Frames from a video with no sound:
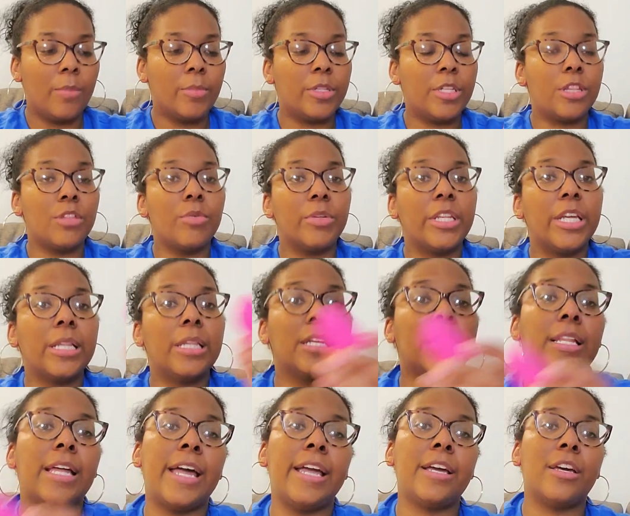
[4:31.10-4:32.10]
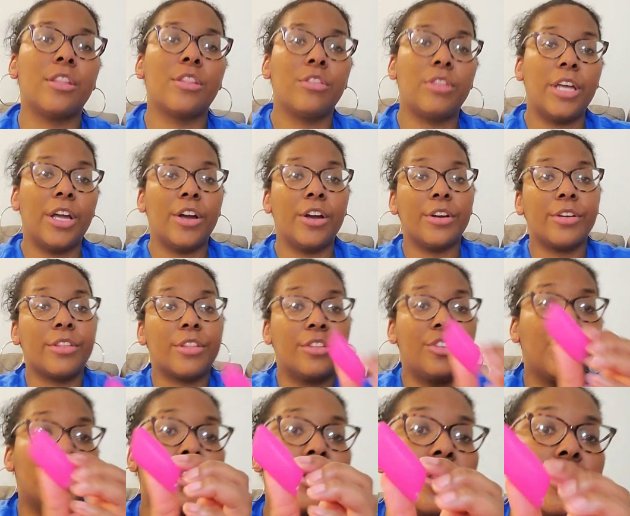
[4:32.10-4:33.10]
This is what they look like. So they are
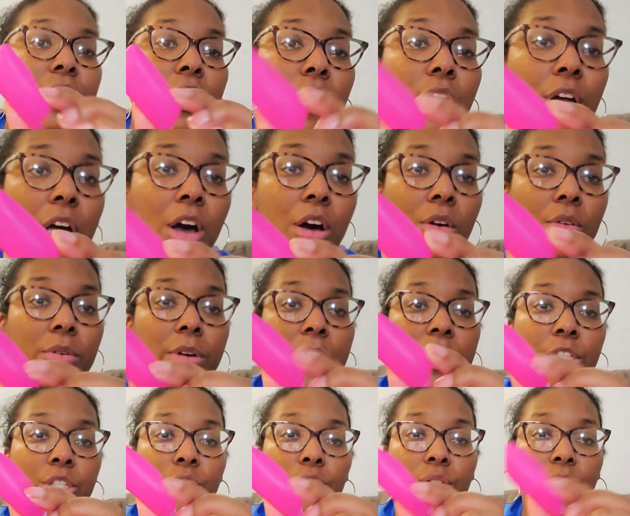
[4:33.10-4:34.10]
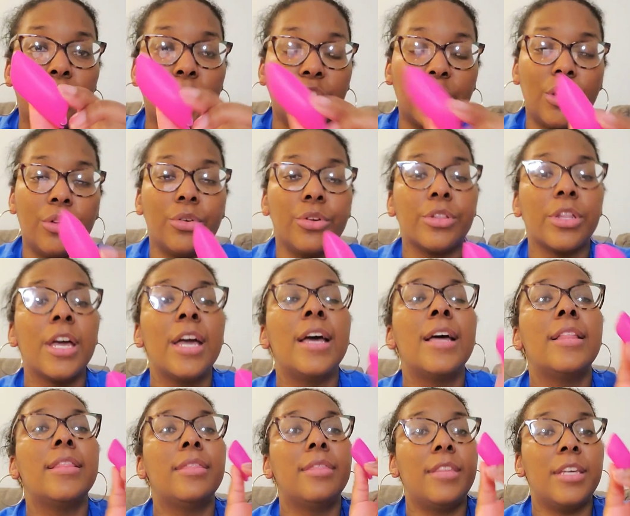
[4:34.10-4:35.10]
just silicone toothbrush holders.
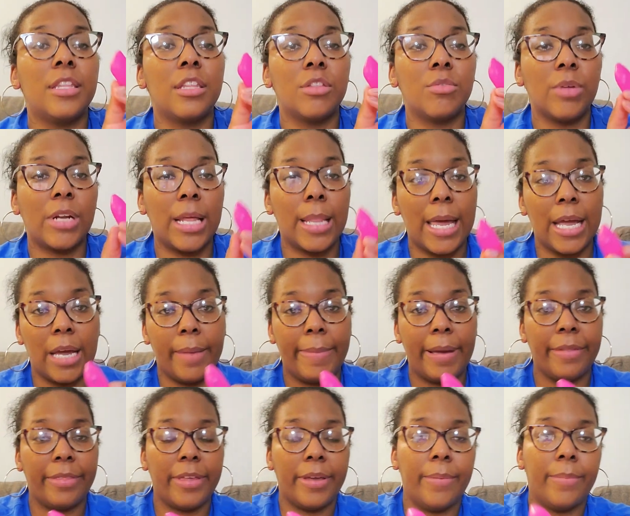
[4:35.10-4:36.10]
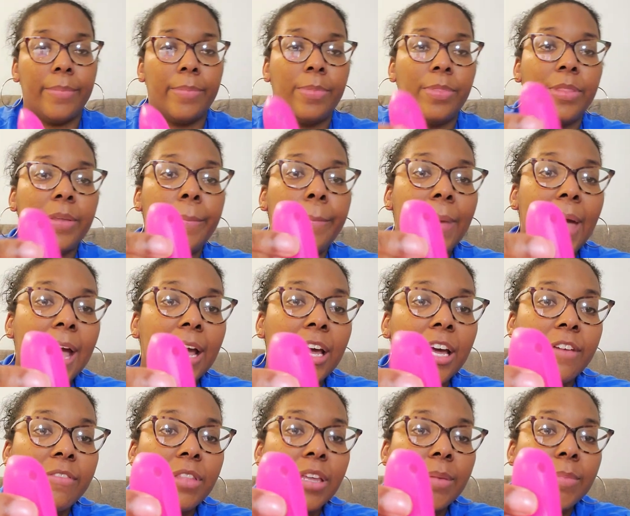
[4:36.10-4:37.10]
This is what I like about them. The back
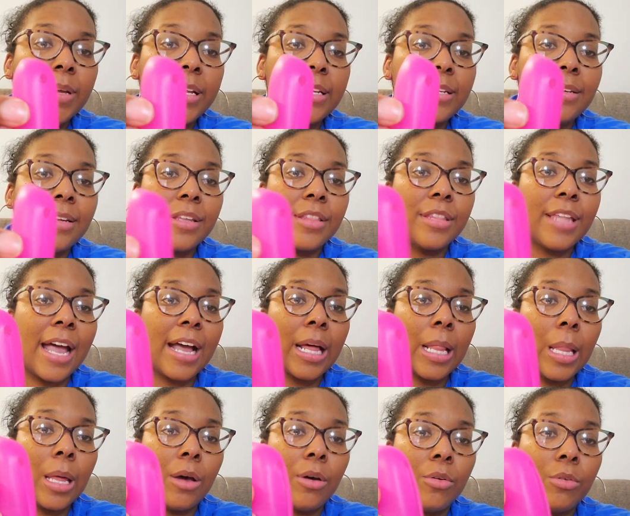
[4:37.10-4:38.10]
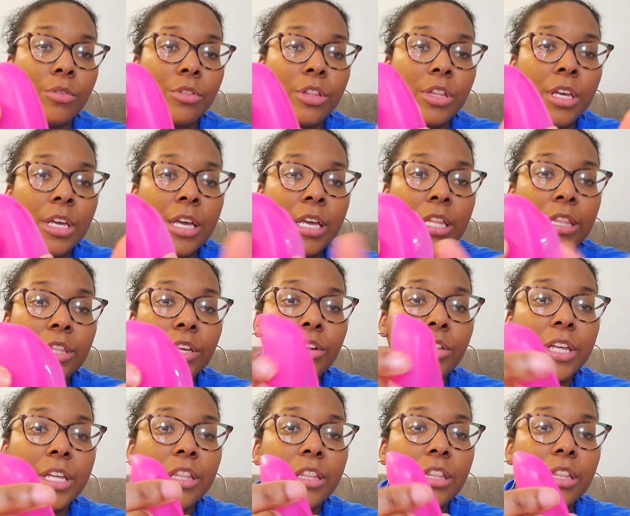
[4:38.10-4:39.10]
of them does not close.
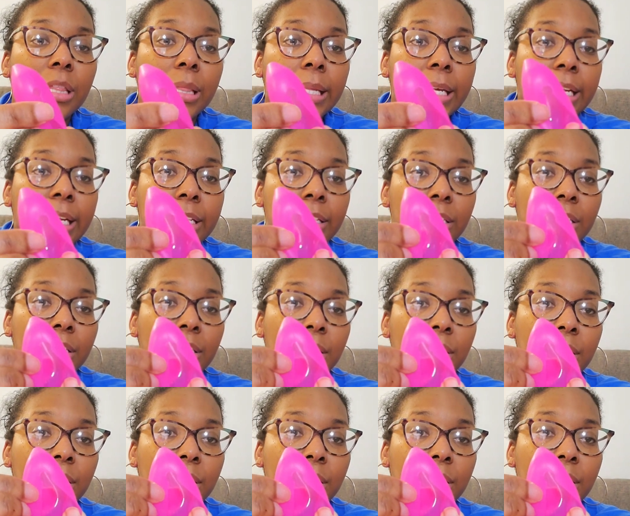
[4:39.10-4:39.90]
There's a slit.